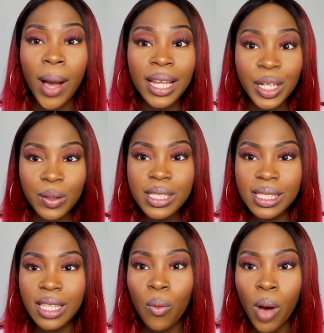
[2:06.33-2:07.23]
But I
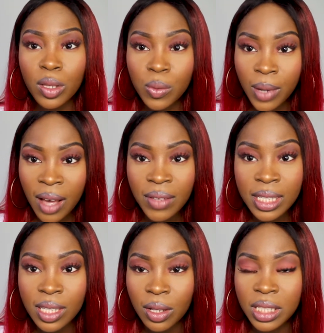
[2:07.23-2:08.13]
noticed that whilst we were having
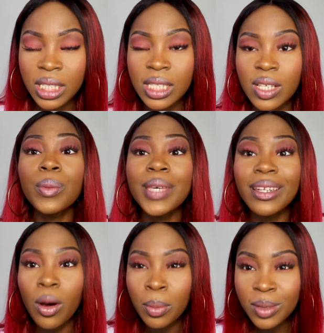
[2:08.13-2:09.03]
discussions, we were
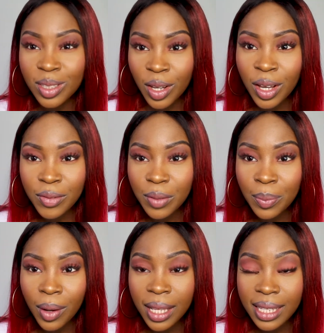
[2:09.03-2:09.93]
being
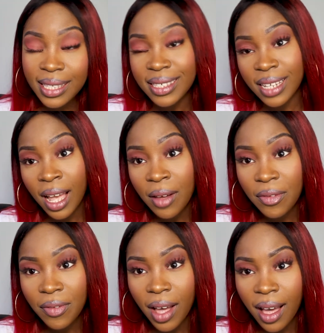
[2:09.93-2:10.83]
observed by the
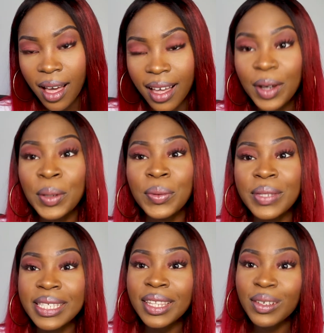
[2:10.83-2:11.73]
staff who
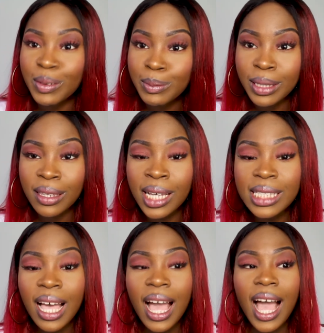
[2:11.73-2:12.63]
was in the room with us.